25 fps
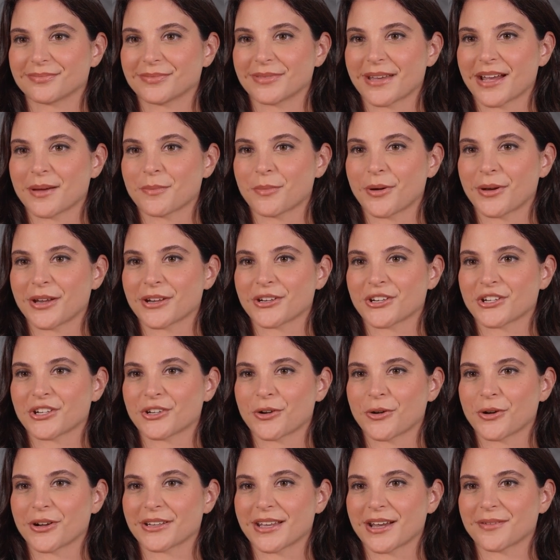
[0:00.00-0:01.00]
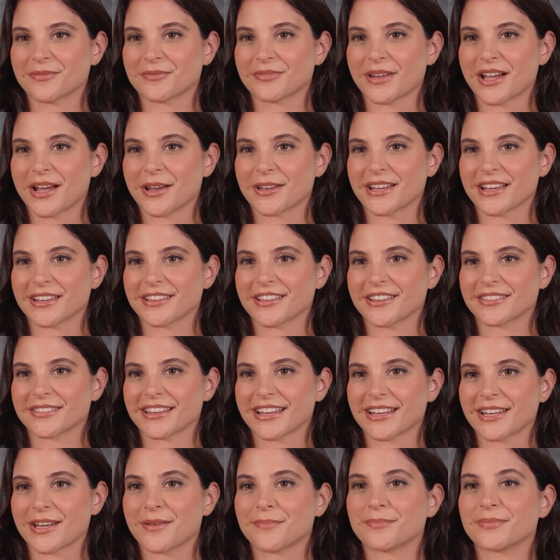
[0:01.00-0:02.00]
It will ensure that various
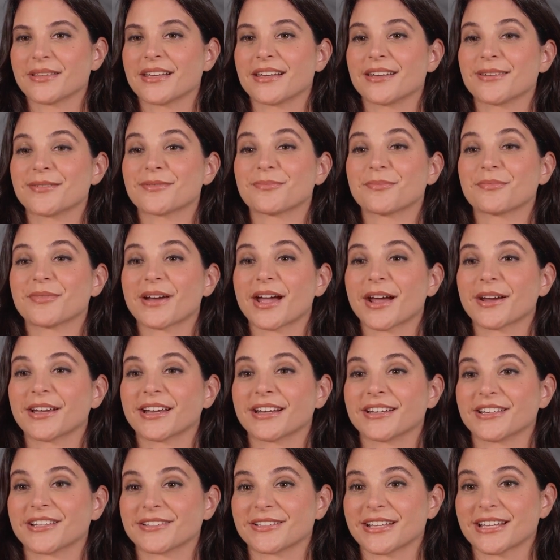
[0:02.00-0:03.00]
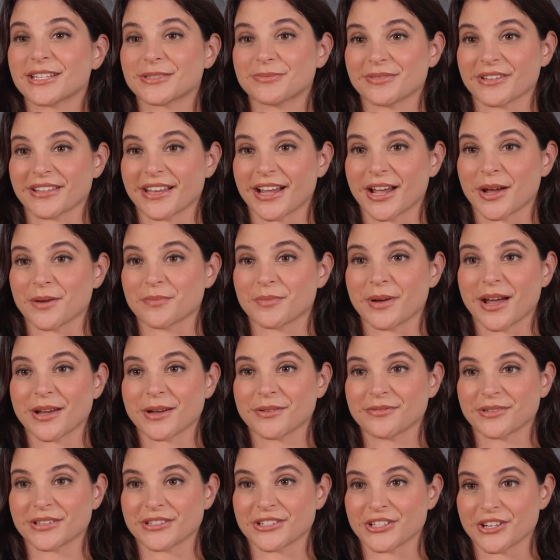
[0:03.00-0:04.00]
themes that are
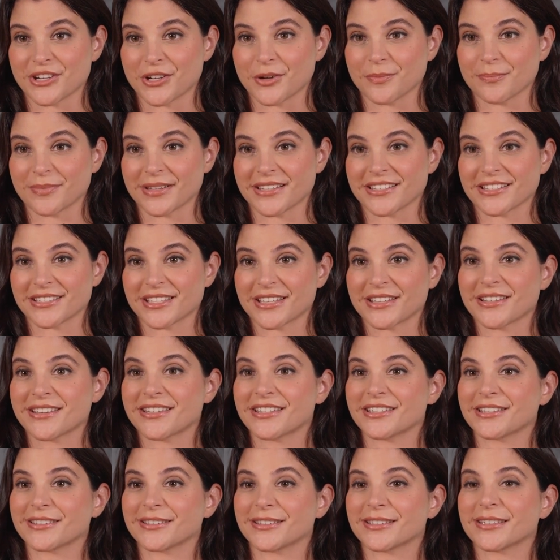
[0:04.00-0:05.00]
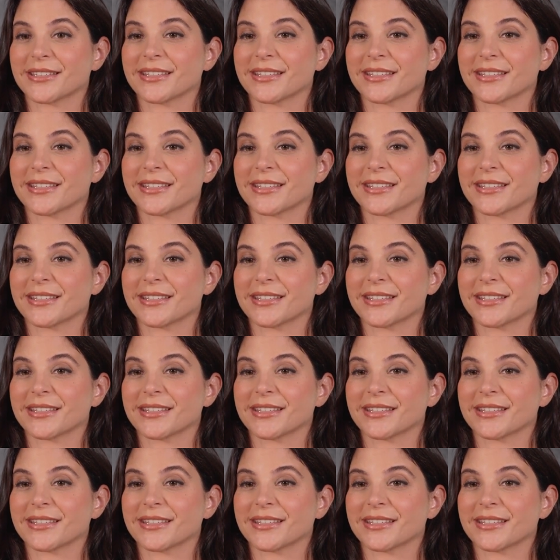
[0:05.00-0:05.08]
relevant to your business,